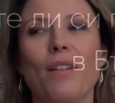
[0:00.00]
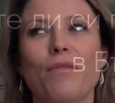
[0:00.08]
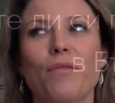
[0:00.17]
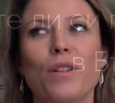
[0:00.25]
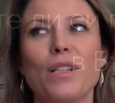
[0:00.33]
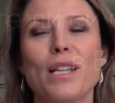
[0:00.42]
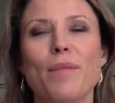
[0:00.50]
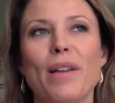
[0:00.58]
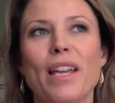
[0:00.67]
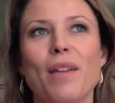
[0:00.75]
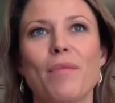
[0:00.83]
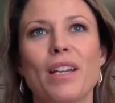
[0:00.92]
First time I
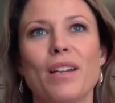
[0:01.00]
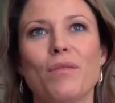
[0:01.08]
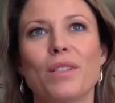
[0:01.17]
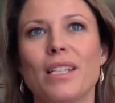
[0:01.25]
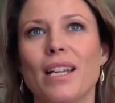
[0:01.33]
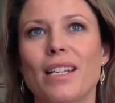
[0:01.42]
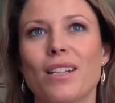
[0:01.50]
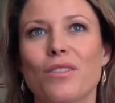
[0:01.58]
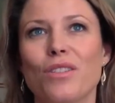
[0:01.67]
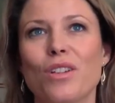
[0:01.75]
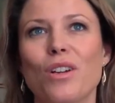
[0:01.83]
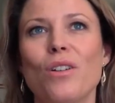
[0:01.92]
came here was 10
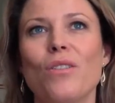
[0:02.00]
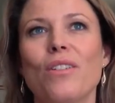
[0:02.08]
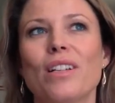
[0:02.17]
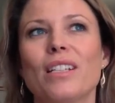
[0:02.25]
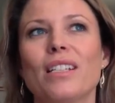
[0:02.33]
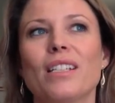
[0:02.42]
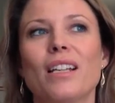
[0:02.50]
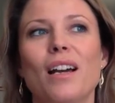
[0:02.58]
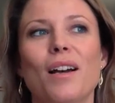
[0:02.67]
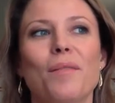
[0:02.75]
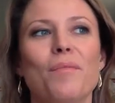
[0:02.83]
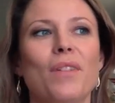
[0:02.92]
years ago, and
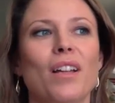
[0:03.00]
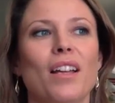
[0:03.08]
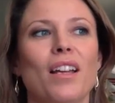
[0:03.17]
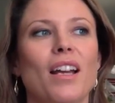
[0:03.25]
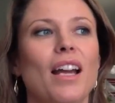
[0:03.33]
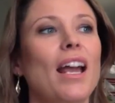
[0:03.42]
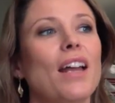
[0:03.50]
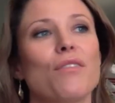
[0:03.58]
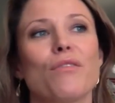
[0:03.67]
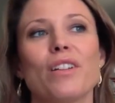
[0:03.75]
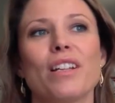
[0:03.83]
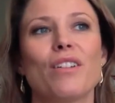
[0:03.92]
I had a
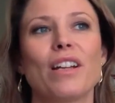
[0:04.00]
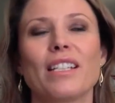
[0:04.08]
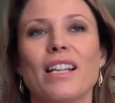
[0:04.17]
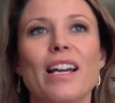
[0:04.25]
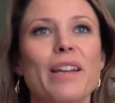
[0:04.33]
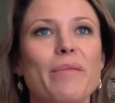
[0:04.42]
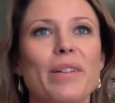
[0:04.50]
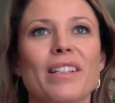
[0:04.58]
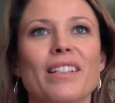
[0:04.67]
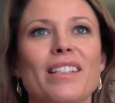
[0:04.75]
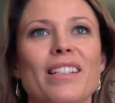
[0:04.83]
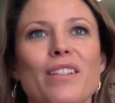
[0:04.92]
really great time.
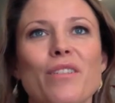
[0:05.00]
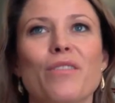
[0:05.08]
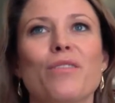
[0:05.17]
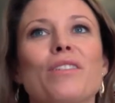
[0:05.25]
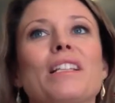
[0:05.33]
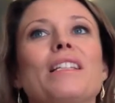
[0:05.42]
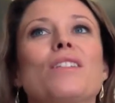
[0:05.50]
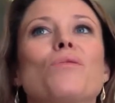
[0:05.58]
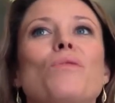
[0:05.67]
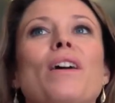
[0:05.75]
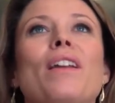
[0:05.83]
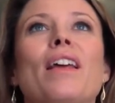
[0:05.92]
And so this
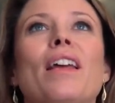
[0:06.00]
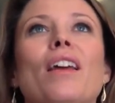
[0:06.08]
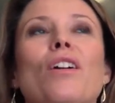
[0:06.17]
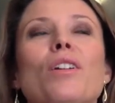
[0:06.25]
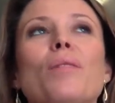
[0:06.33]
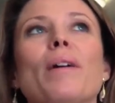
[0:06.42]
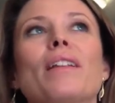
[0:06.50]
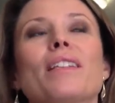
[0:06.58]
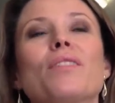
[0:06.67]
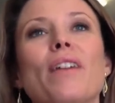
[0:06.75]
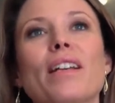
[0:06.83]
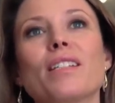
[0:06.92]
is when I heard about
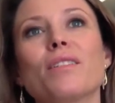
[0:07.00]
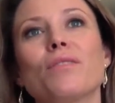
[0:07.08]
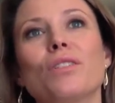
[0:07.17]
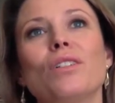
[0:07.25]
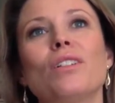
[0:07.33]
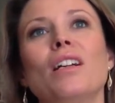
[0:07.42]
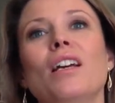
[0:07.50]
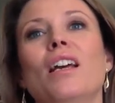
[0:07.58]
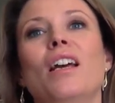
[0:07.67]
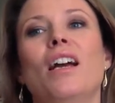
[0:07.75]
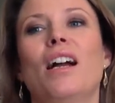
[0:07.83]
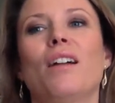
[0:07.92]
this festival.
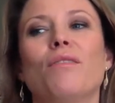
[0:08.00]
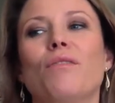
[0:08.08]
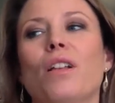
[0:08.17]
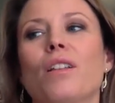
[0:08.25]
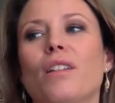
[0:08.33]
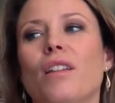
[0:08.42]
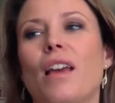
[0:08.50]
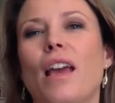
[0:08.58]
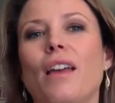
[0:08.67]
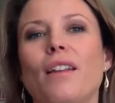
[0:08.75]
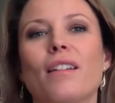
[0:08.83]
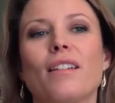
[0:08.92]
I
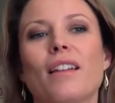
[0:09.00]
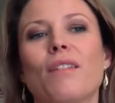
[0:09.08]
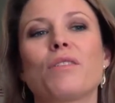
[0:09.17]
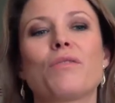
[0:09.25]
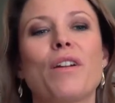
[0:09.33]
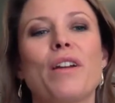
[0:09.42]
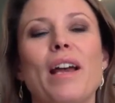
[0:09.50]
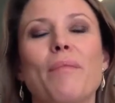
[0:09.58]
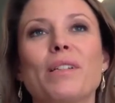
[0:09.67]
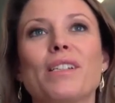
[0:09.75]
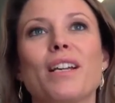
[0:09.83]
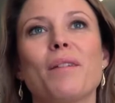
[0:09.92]
was very
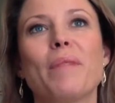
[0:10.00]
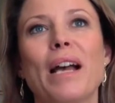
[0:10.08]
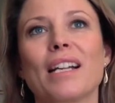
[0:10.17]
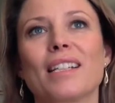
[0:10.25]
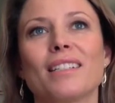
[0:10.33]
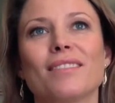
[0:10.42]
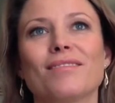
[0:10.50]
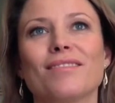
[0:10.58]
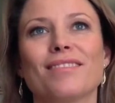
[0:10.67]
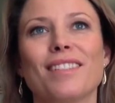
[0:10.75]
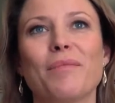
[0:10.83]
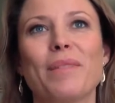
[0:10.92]
happy to come back
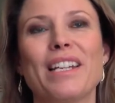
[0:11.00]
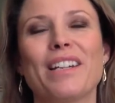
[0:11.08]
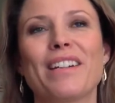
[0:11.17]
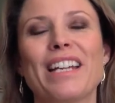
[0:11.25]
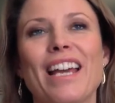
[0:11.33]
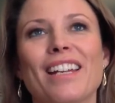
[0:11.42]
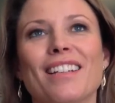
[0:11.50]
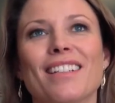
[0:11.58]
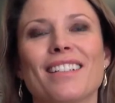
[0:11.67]
and be here again.